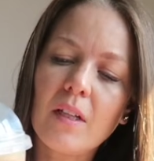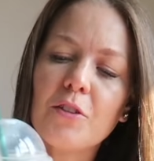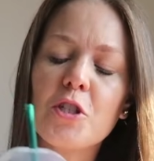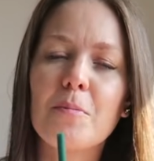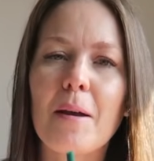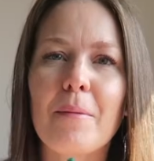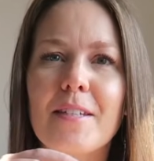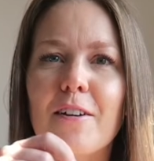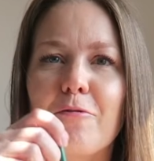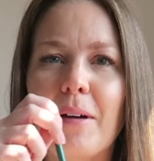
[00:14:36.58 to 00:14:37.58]
Just made
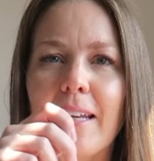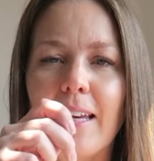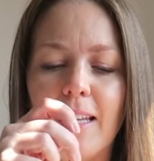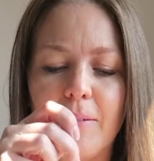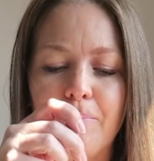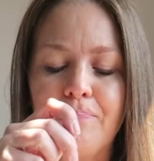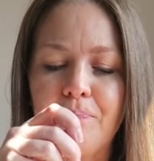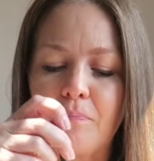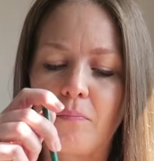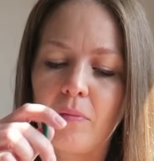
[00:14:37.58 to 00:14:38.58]
myself my little
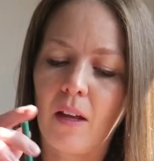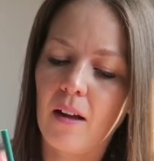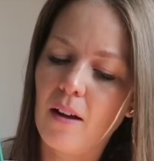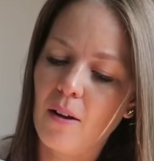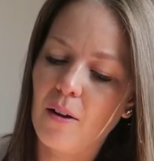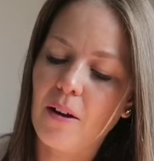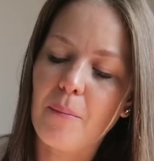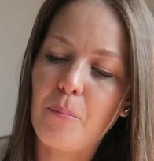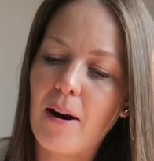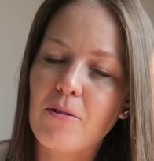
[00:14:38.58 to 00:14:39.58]

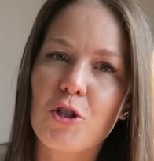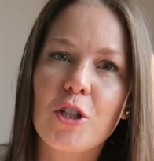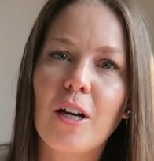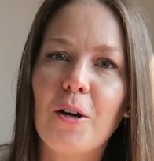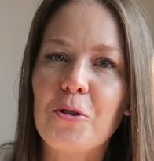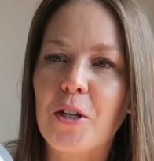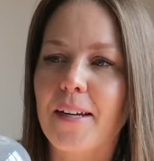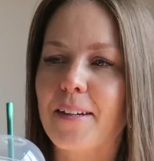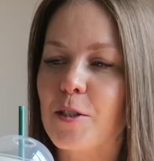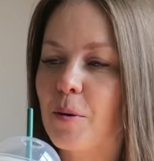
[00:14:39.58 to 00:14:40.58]
brown sugar oat
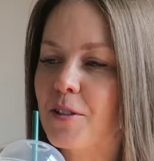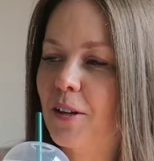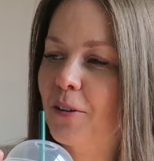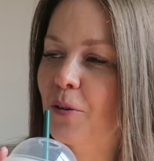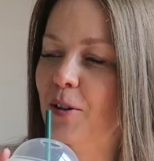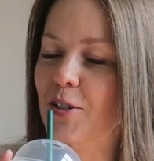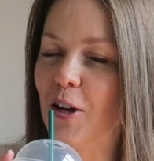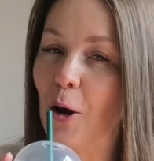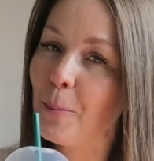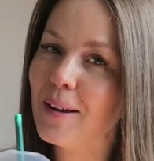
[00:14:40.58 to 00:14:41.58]
shaken espresso, which is a
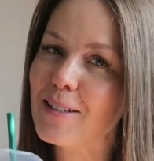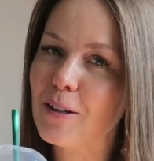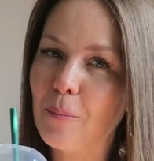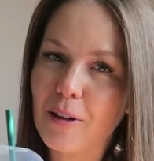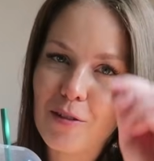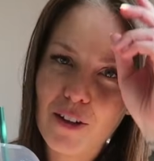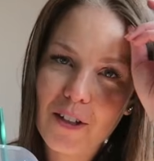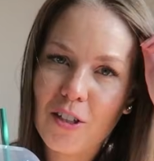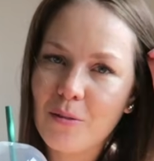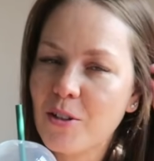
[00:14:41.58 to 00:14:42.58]
homemade Starbucks
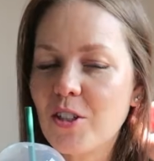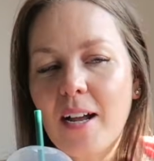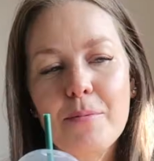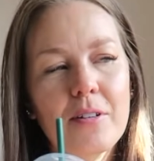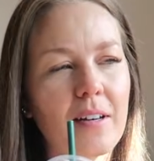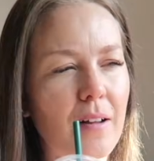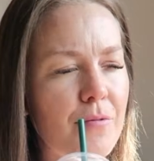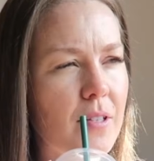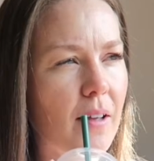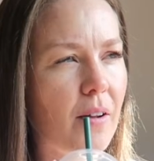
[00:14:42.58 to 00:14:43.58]
version, which I absolutely love.
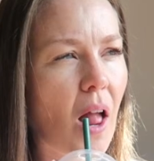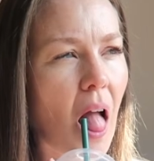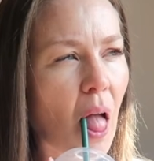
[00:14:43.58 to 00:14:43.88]
So